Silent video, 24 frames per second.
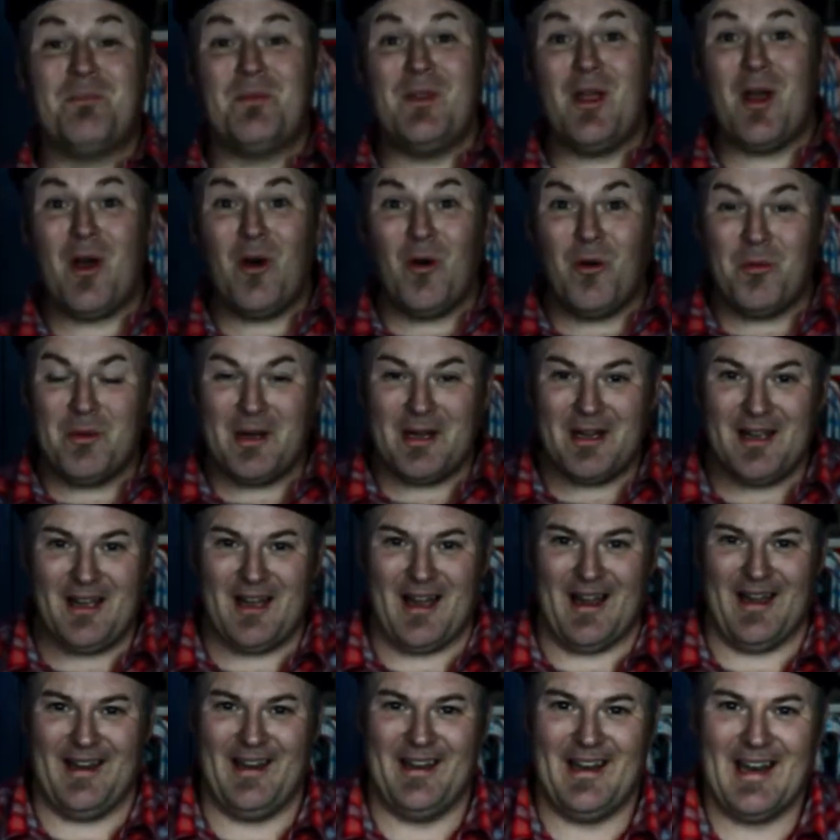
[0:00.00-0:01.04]
Oh my
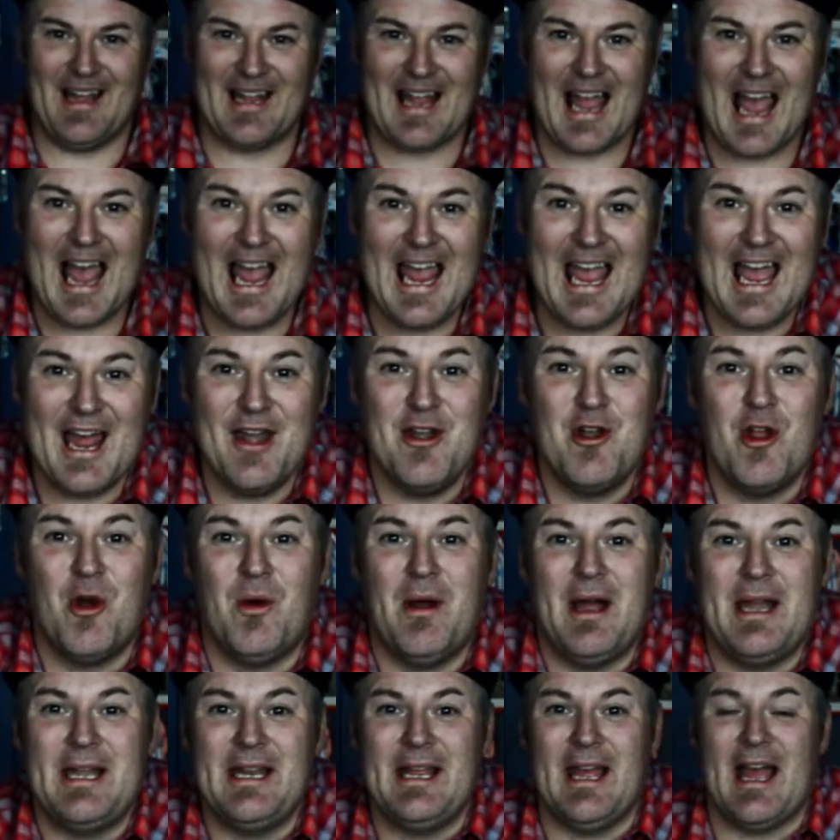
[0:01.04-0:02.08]
god. I had no
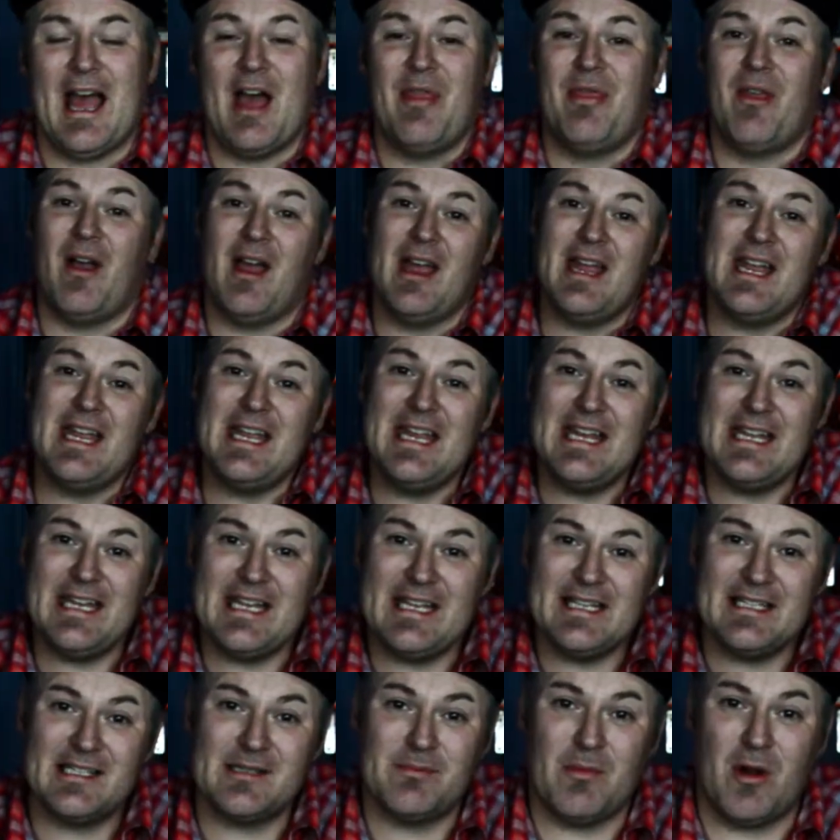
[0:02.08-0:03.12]
idea. I thought
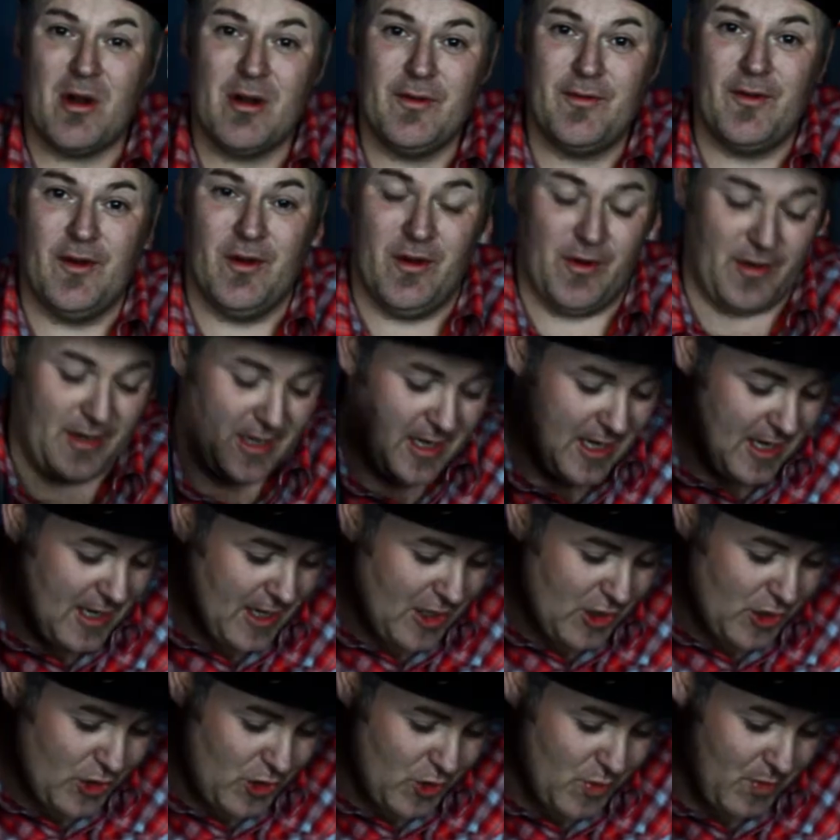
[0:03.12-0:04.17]
any smartphone,
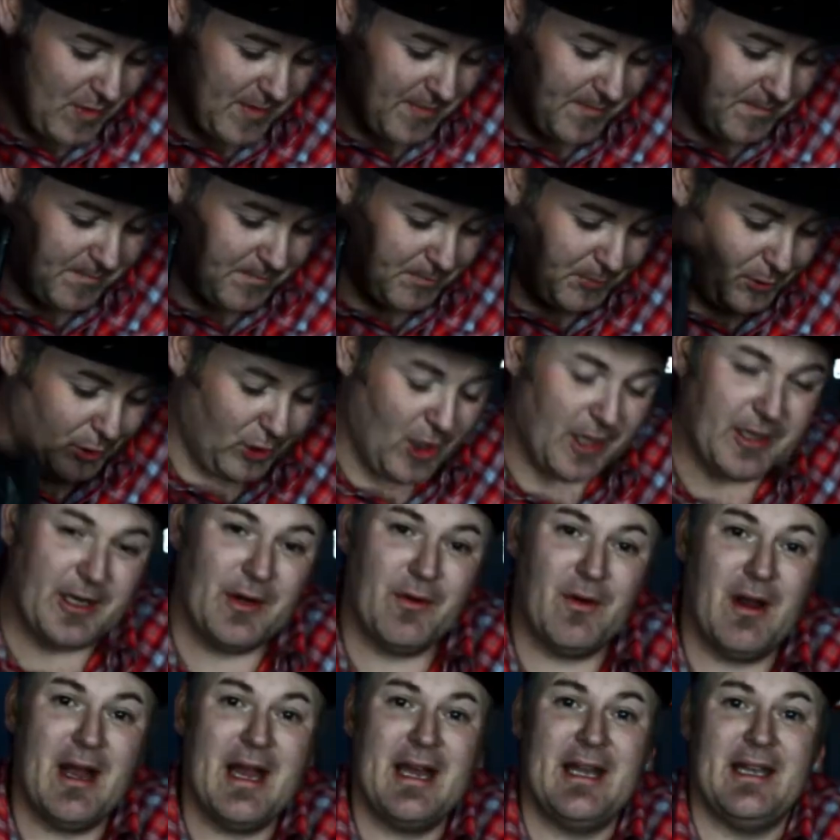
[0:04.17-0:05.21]
you would plug it
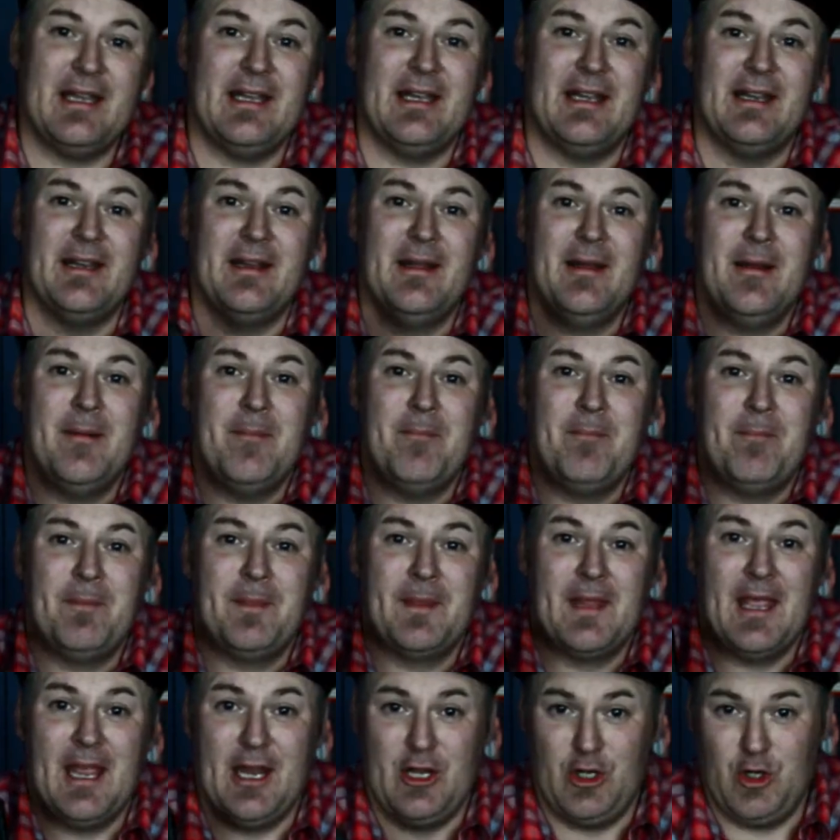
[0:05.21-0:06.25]
right in
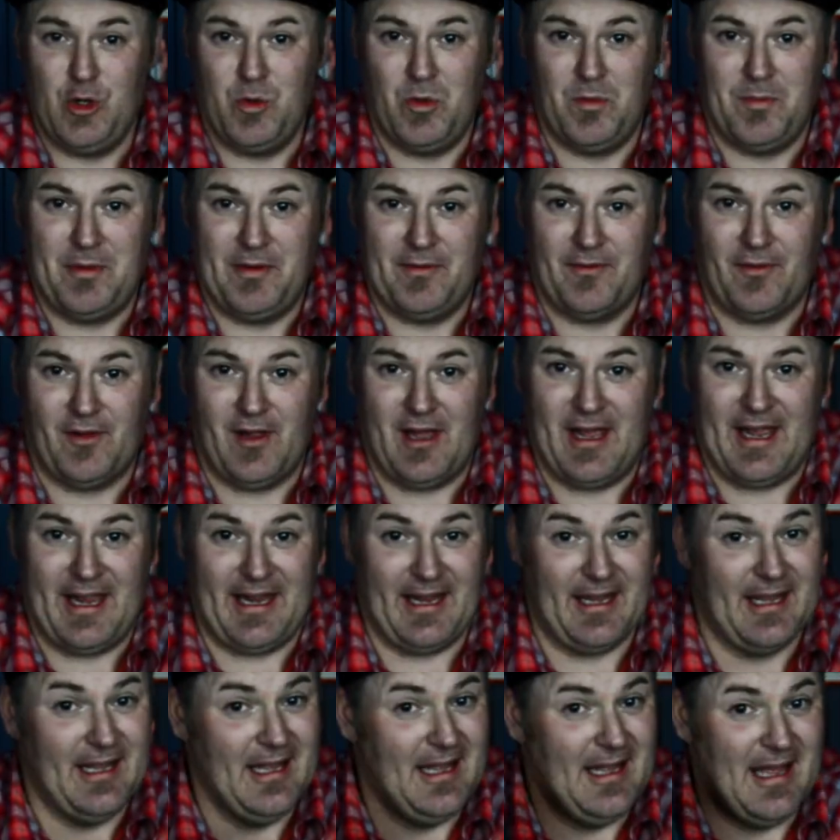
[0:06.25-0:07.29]
and you would be
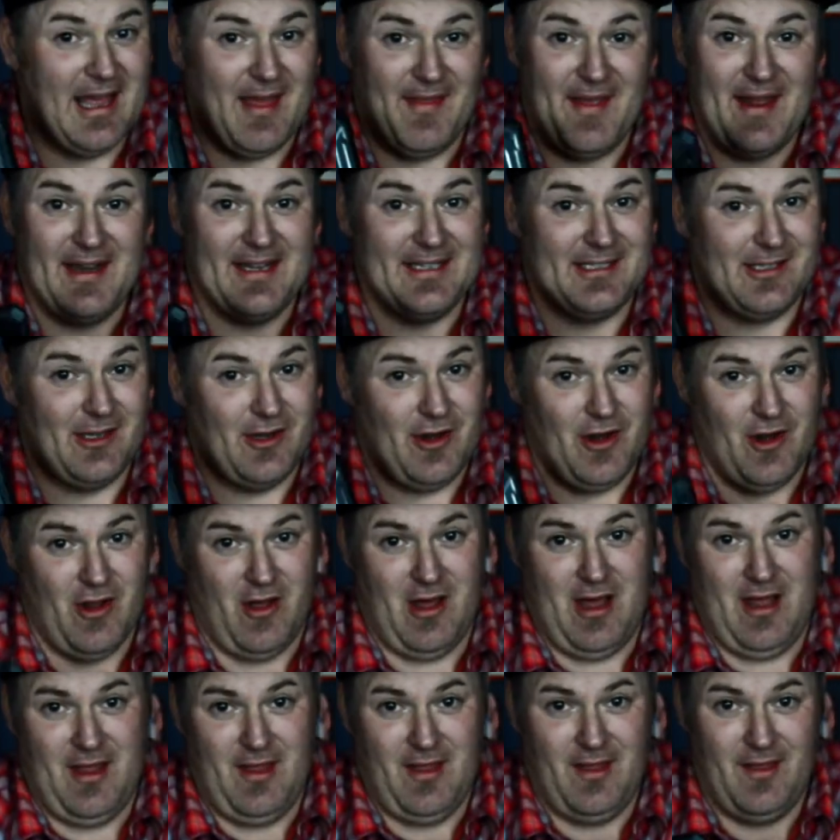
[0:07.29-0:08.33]
flying. And that is
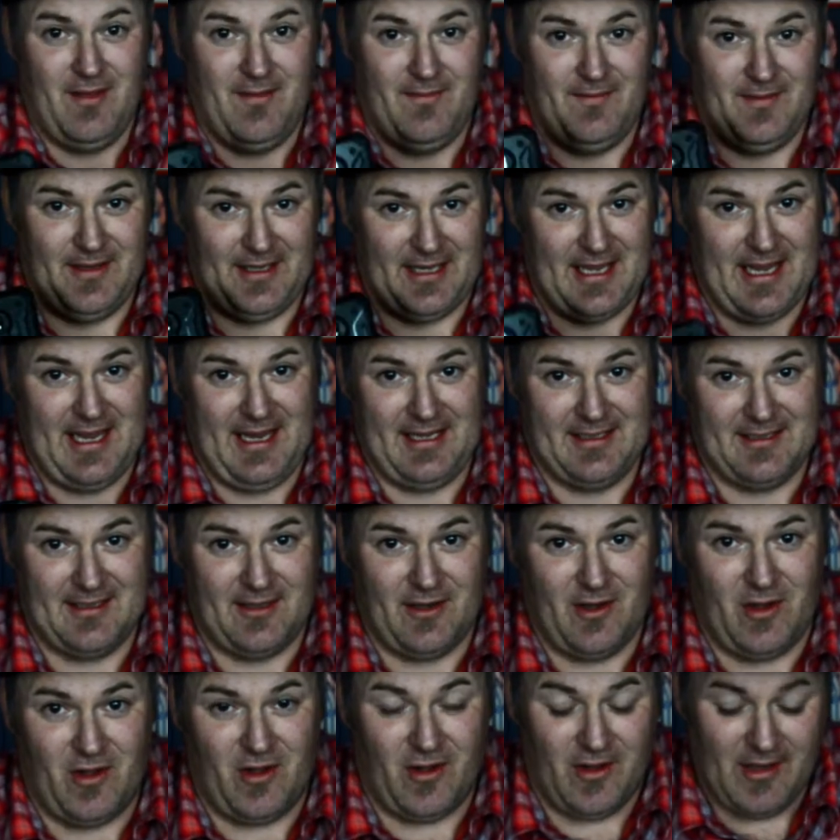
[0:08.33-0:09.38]
not the case at
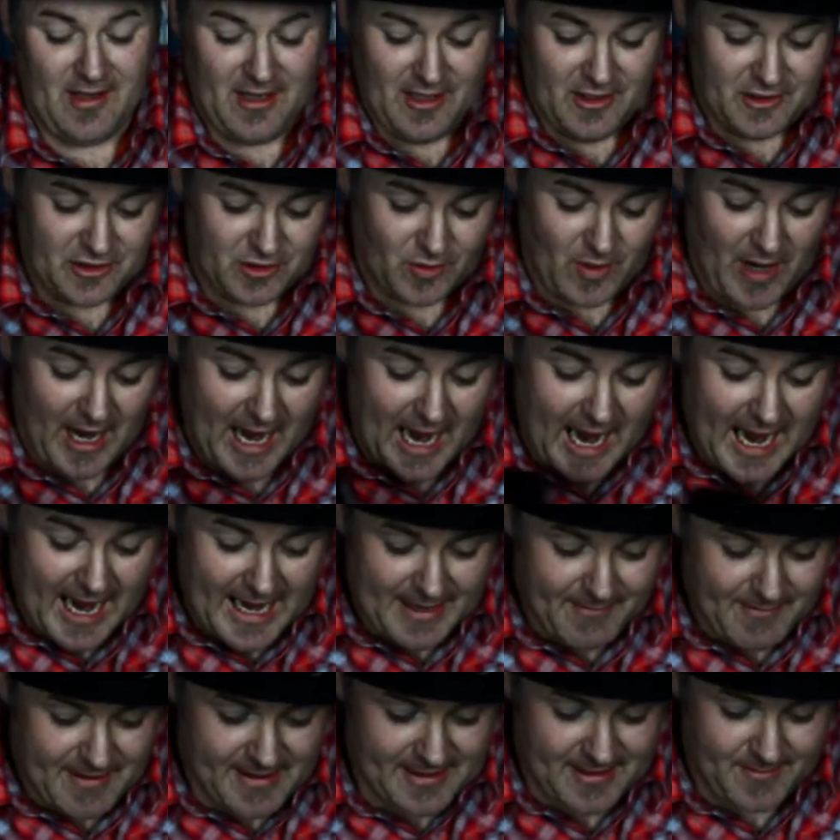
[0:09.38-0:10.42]
all. So I
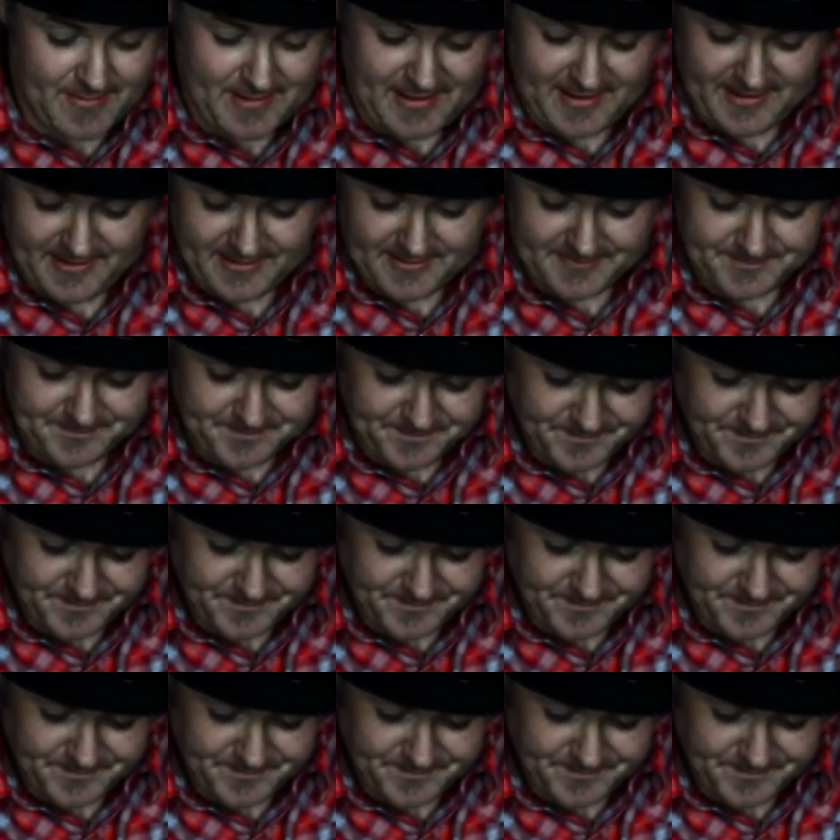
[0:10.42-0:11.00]
recommend,